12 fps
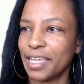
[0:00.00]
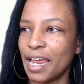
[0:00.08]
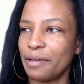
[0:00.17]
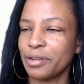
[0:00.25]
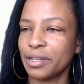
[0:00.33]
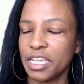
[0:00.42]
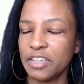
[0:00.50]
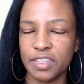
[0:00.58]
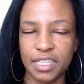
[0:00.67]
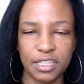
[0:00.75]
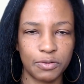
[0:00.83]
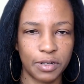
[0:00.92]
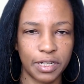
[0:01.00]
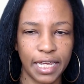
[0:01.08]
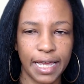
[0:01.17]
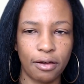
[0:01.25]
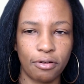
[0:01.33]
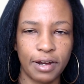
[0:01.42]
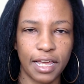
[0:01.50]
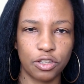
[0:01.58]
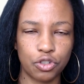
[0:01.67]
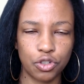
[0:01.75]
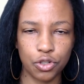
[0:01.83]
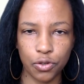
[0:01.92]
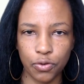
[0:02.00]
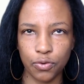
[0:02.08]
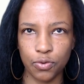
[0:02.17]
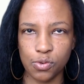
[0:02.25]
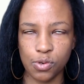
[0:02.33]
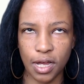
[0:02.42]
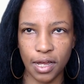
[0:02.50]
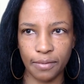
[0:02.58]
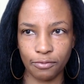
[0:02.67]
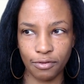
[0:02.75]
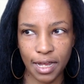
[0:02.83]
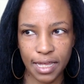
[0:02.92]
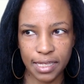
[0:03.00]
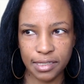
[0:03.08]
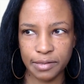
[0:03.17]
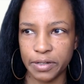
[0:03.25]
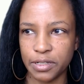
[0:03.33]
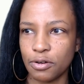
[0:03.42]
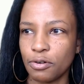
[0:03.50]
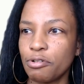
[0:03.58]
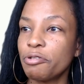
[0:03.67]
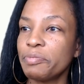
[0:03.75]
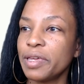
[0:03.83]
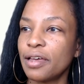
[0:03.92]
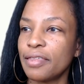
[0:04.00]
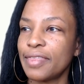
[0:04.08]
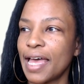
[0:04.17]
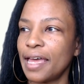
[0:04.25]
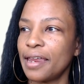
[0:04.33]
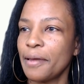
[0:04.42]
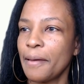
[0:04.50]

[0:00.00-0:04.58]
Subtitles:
I believe that this would count as 2 runs, but don't quote me on that.